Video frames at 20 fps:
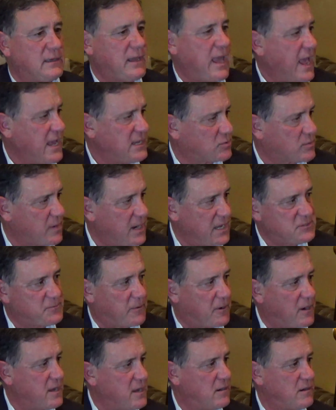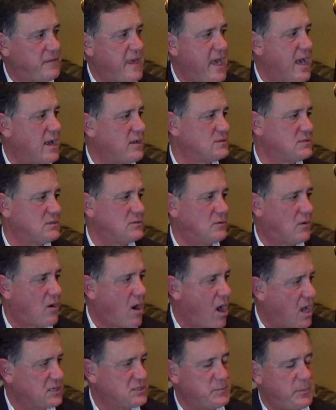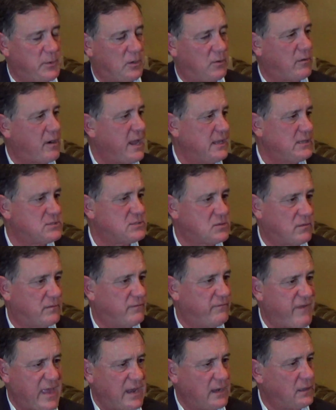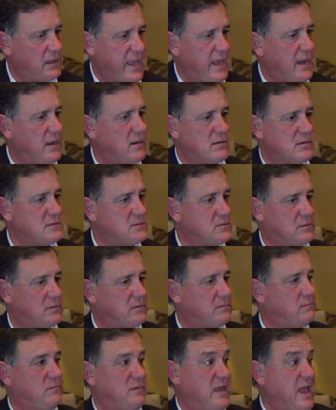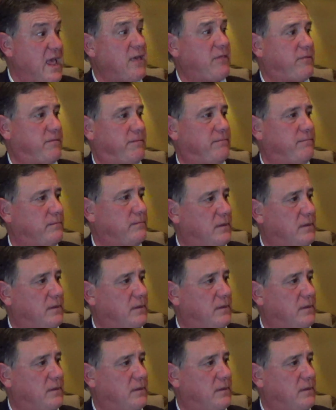case rates per 100,000, or hospital rates, or ventilators, or death